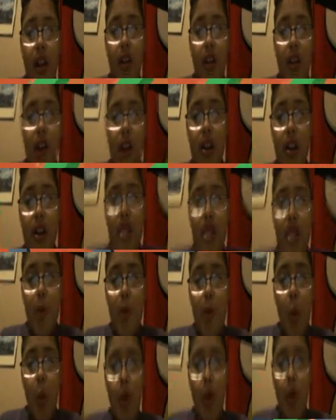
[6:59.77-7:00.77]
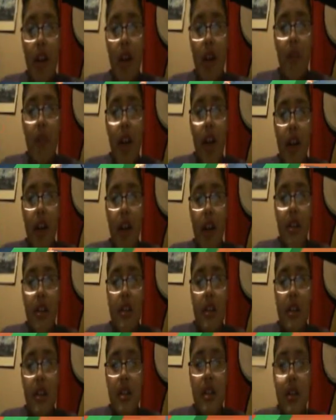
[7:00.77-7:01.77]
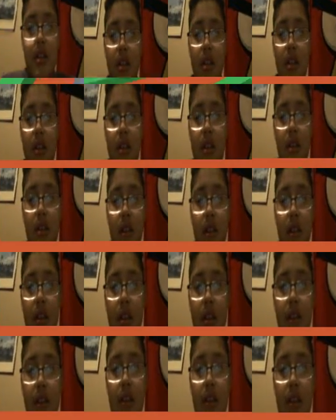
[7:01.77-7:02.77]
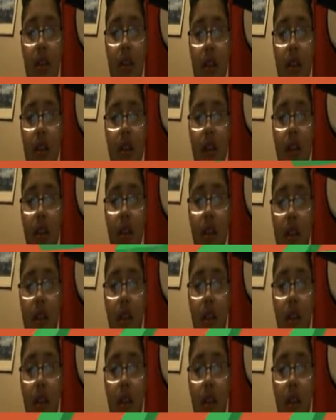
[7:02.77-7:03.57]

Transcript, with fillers: a lot more advanced than